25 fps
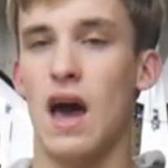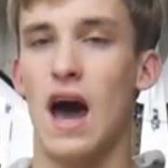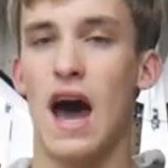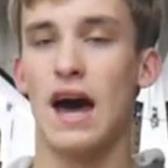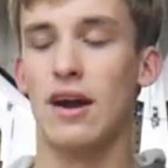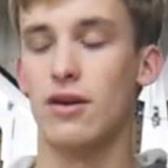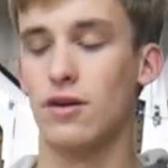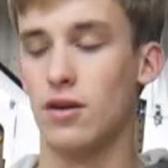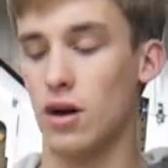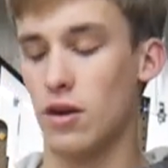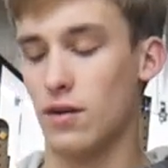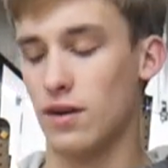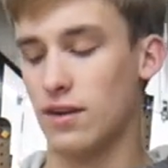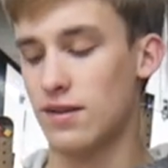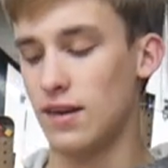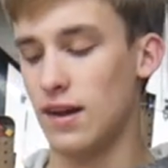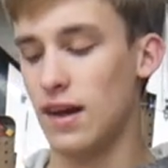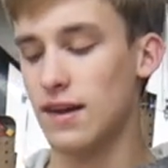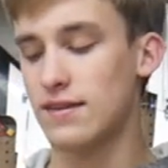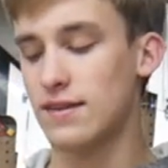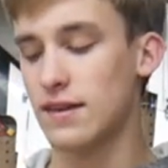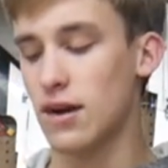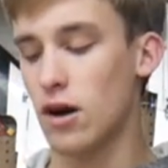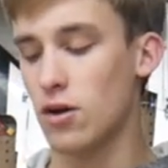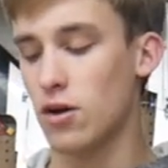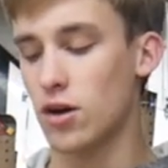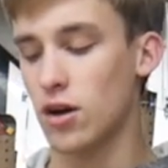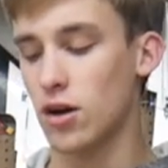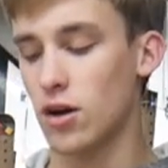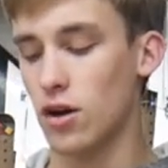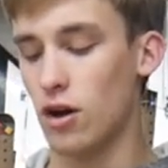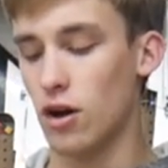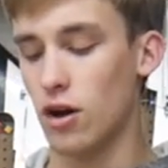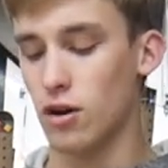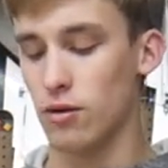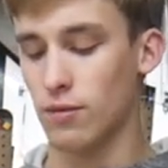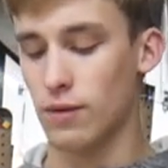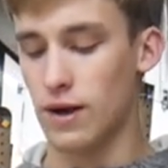I don't know, it's, it's no good
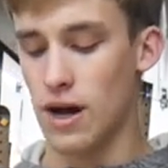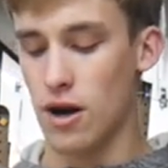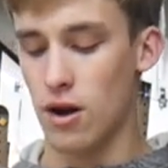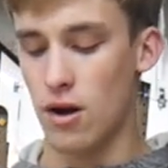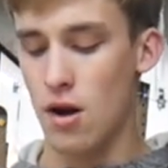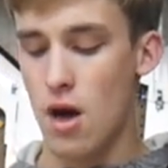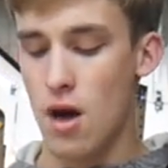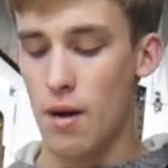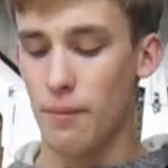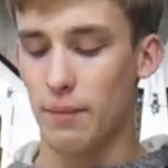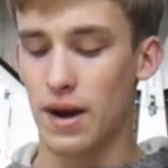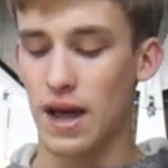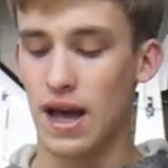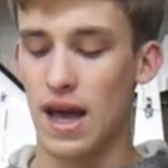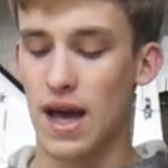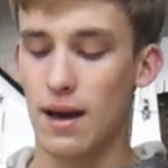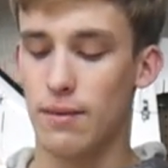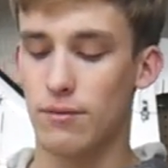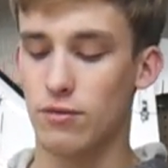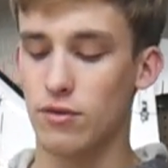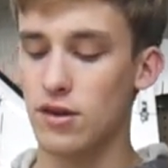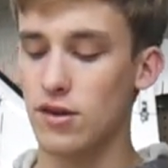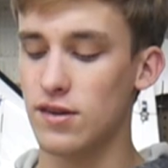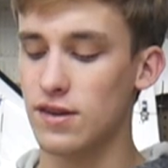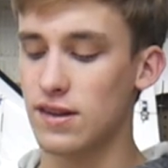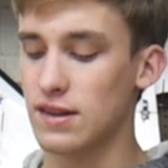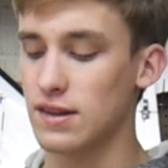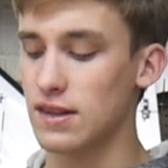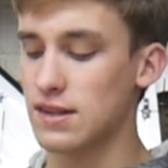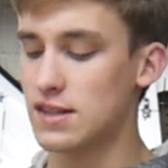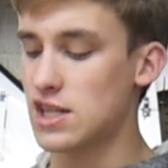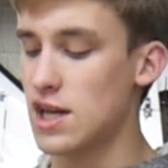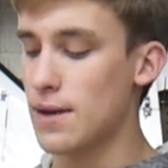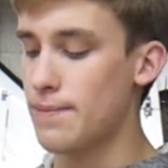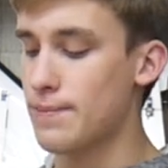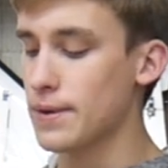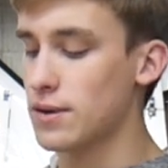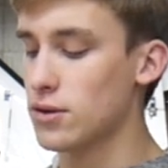all around, but I am using the
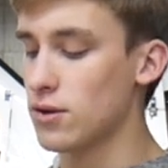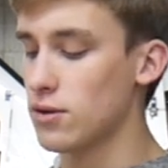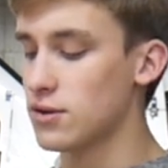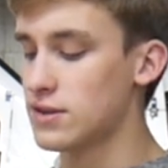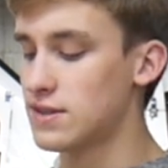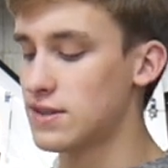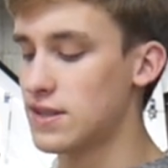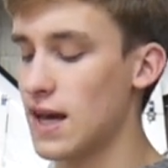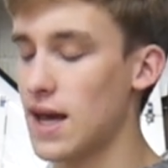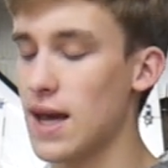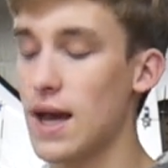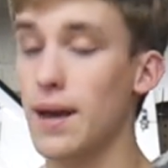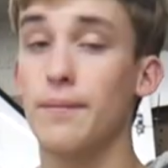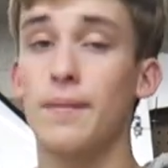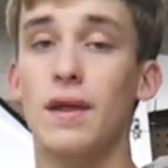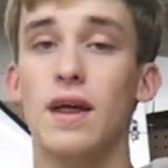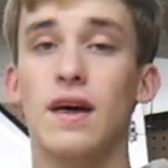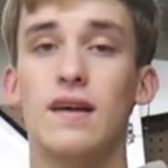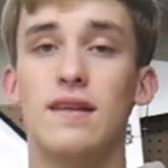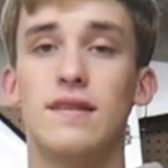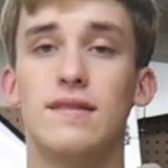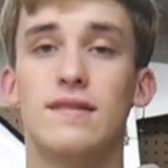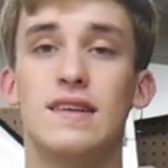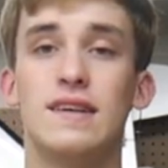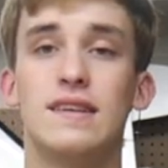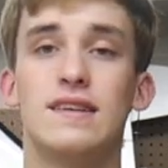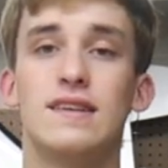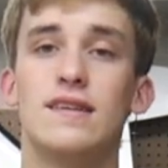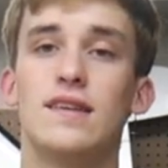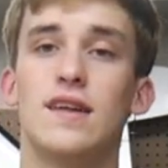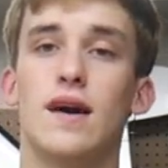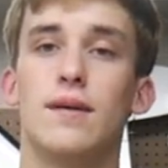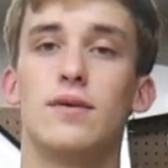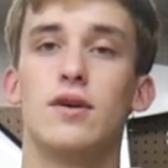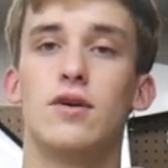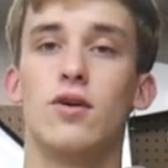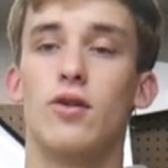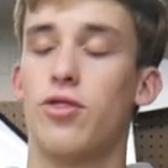typical same
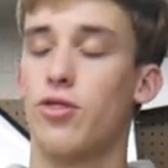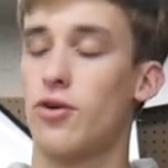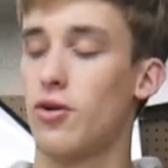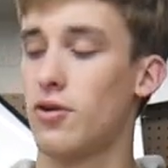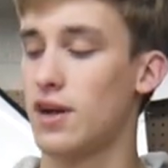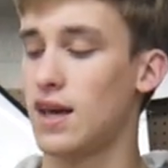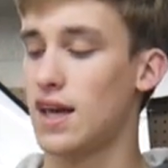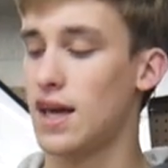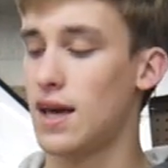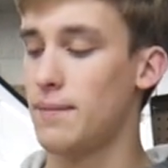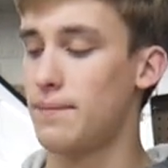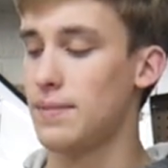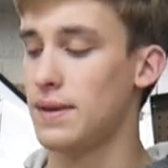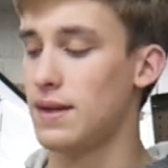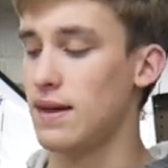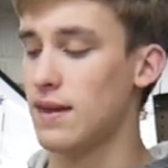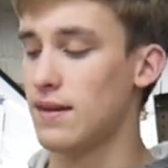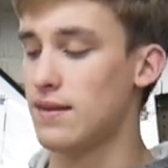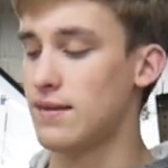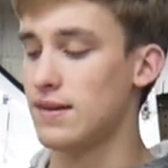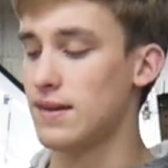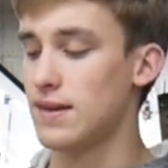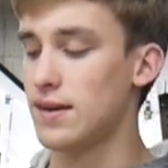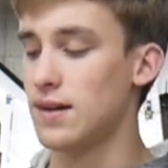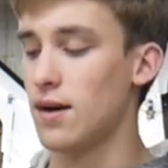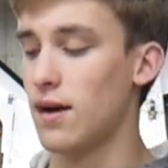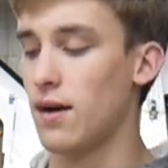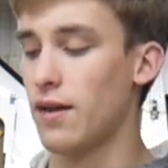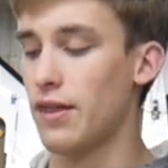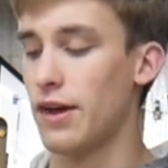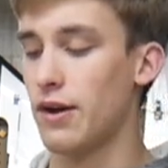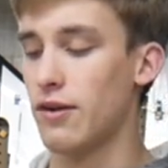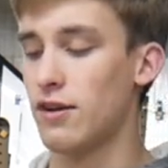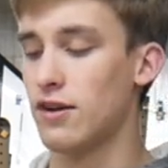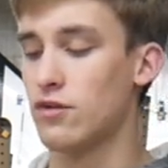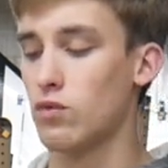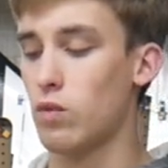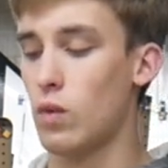ZTW 30 amp ESC on
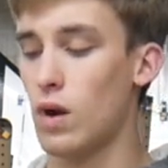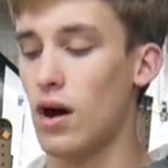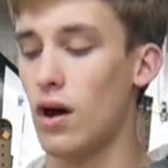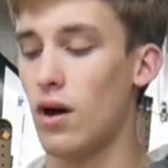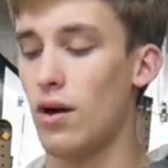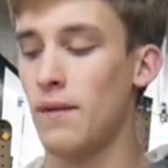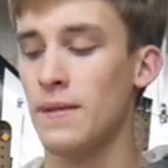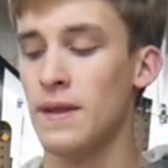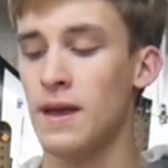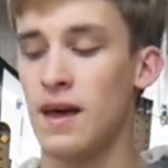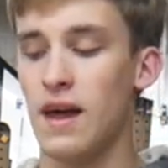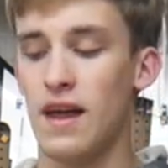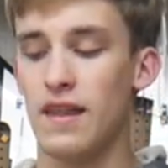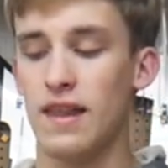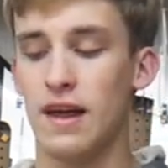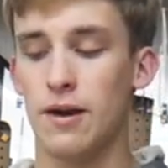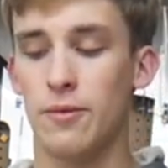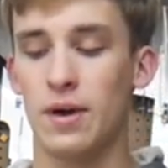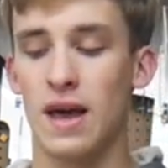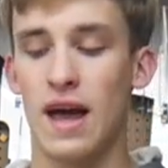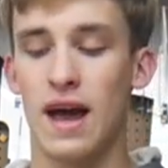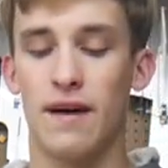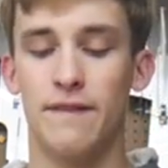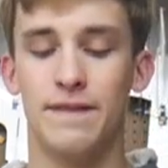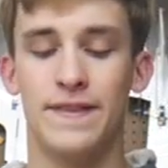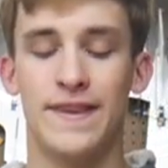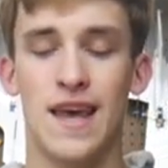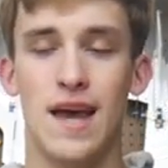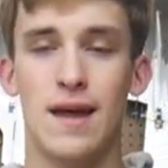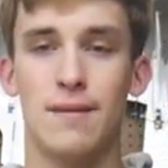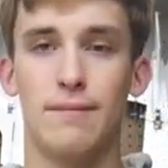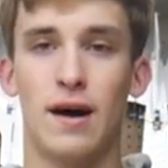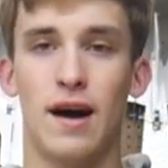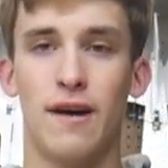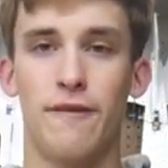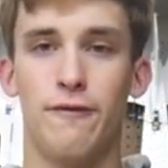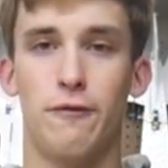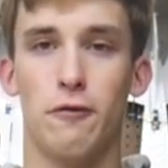there as well, and then we have
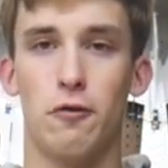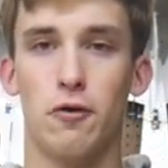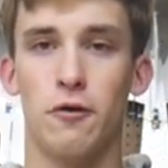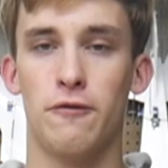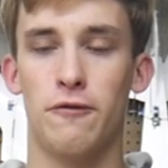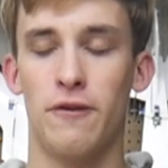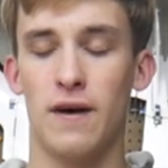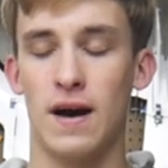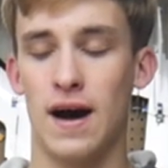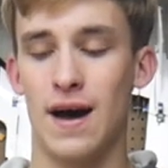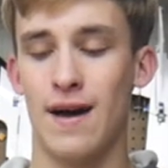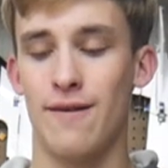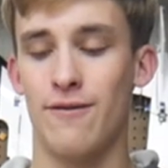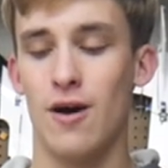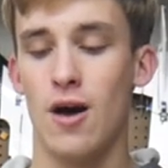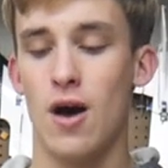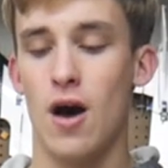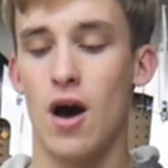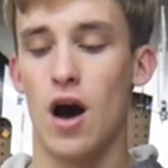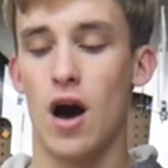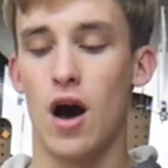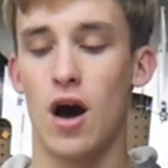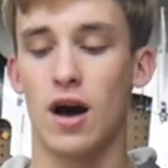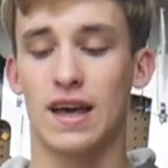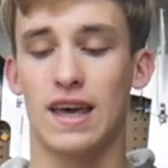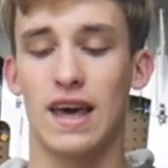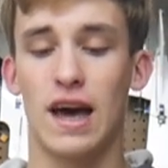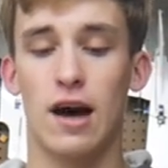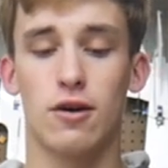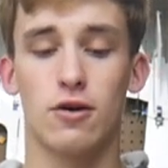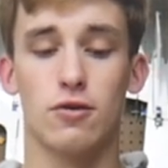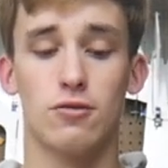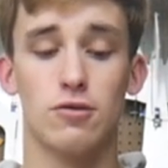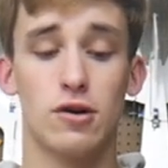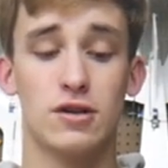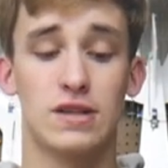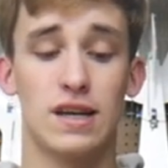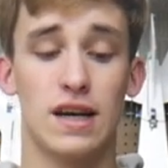10 by 4 5 uh,
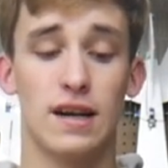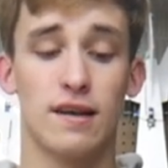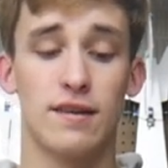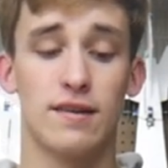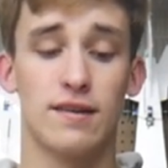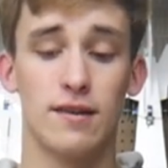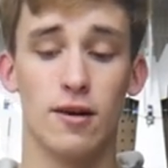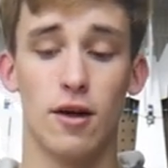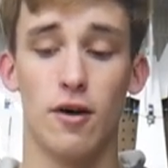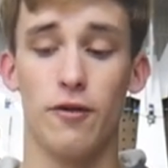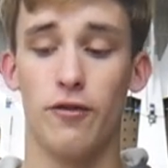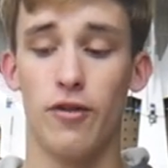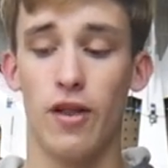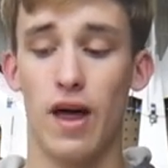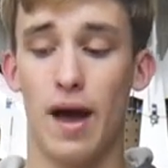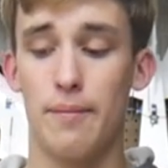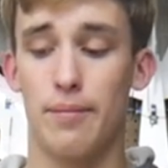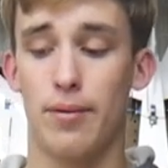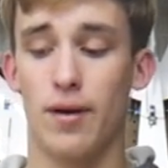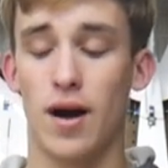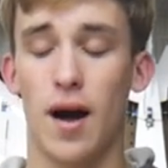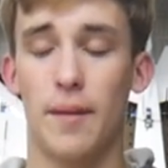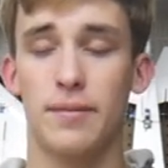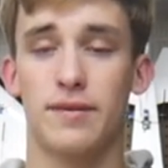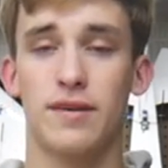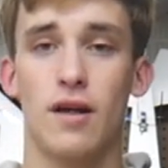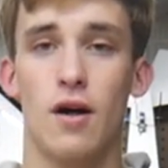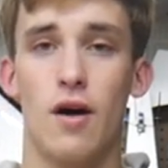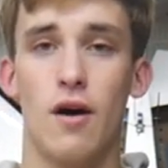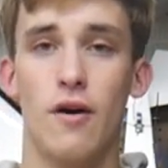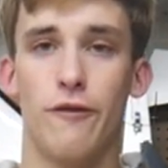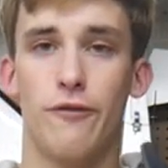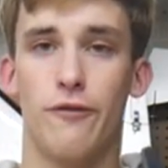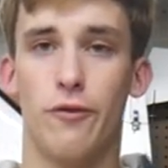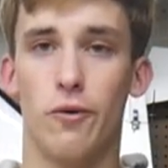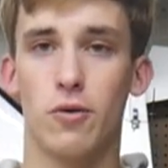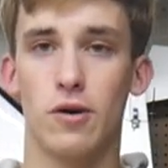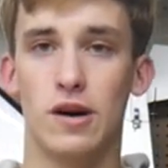counter rotating slow fly props
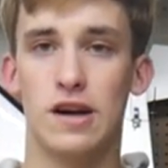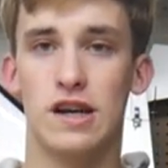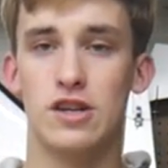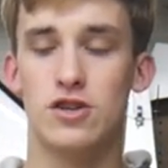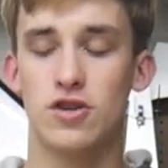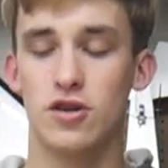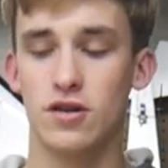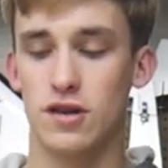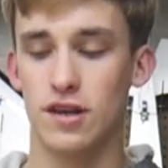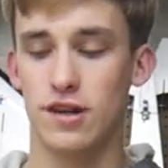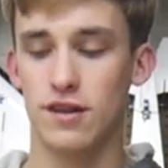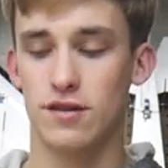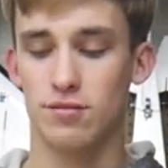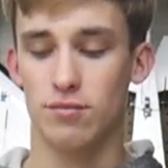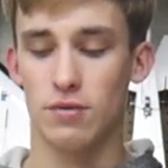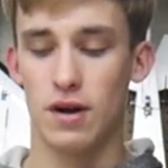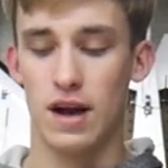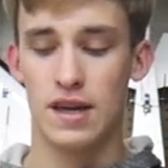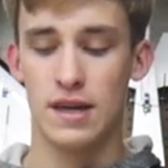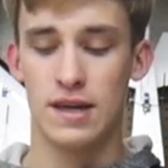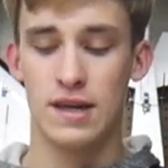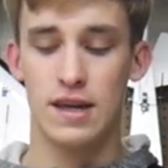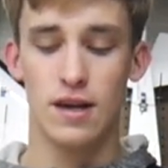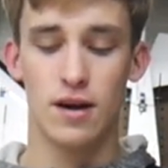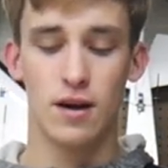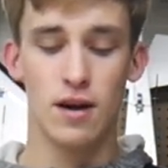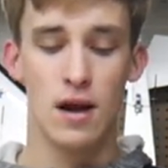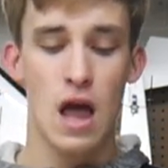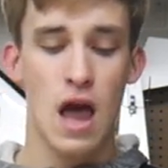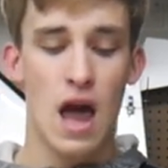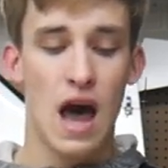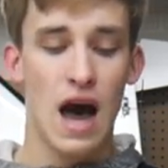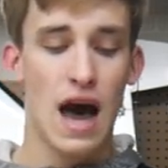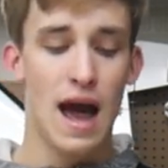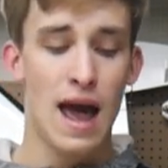for each of these right here.